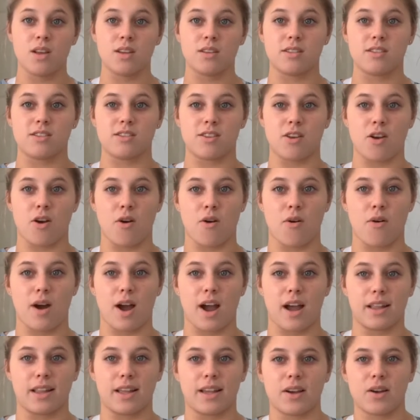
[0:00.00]
So
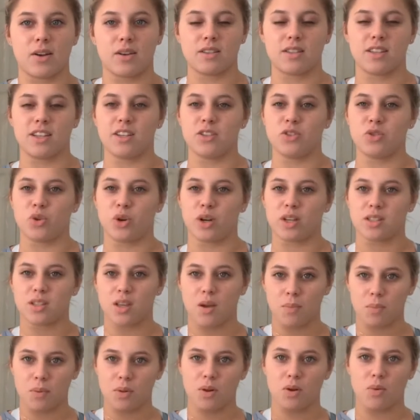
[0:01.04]
I like to dress
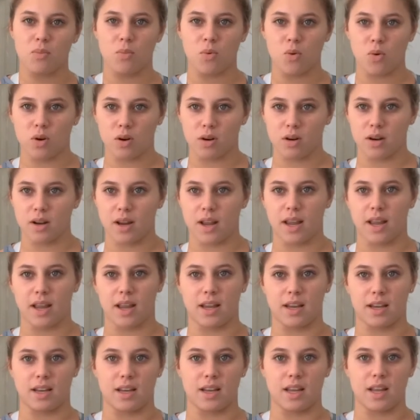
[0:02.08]
up a little more
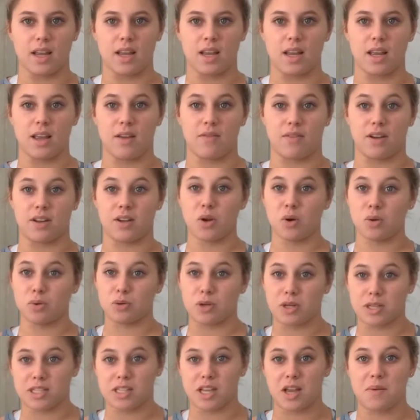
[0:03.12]
and if I don't
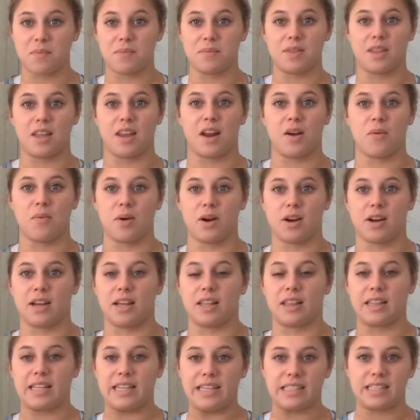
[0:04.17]
dress up, then I wear
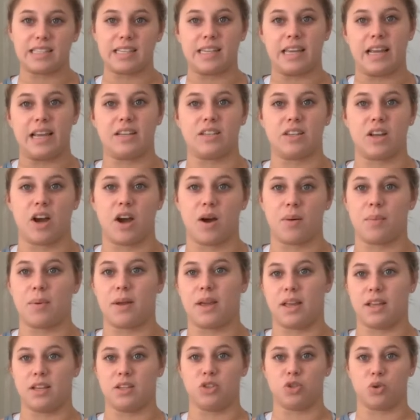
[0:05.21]
at least a tank top
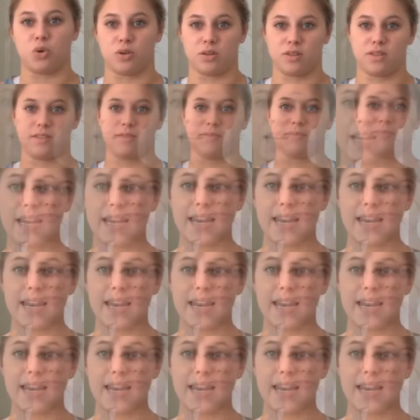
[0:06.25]
and shorts.